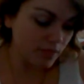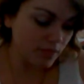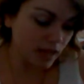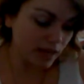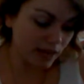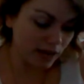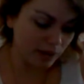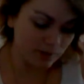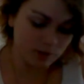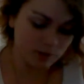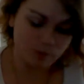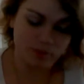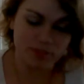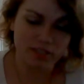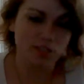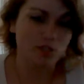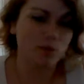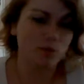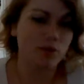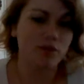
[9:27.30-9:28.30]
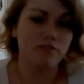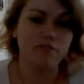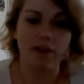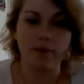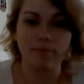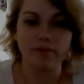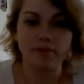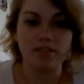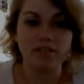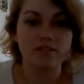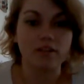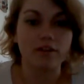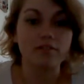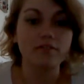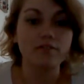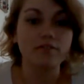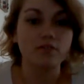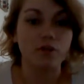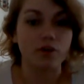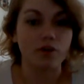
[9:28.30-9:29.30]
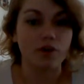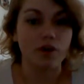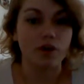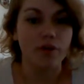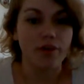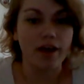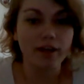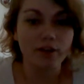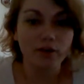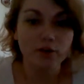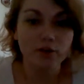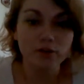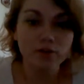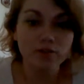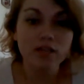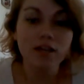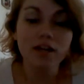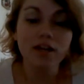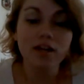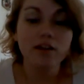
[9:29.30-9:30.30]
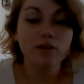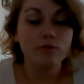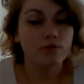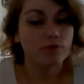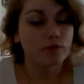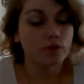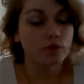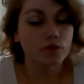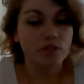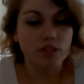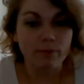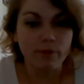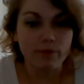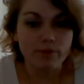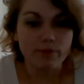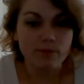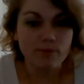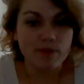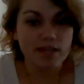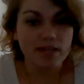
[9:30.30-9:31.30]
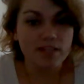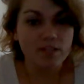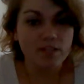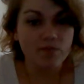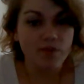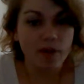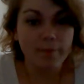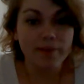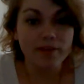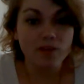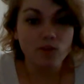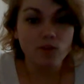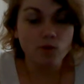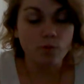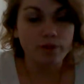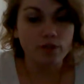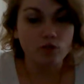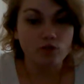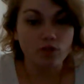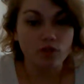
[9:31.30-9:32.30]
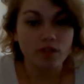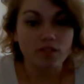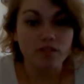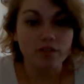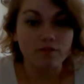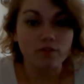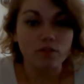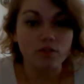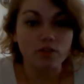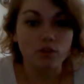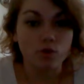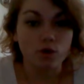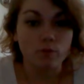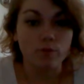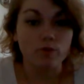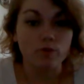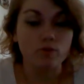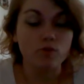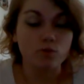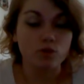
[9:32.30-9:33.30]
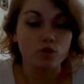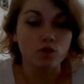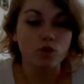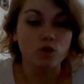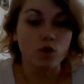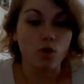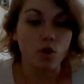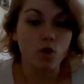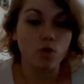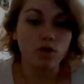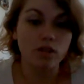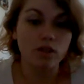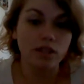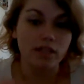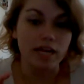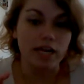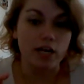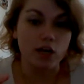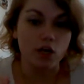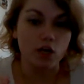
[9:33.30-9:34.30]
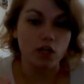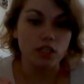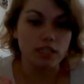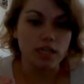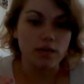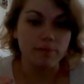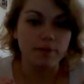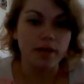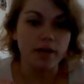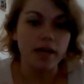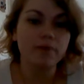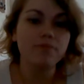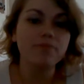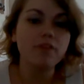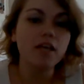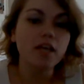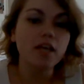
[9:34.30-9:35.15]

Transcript: And I was busy doing family stuff, so you know how that goes. It's the first time I was meeting his family, so my stress level and hormones were totally at an all-time high.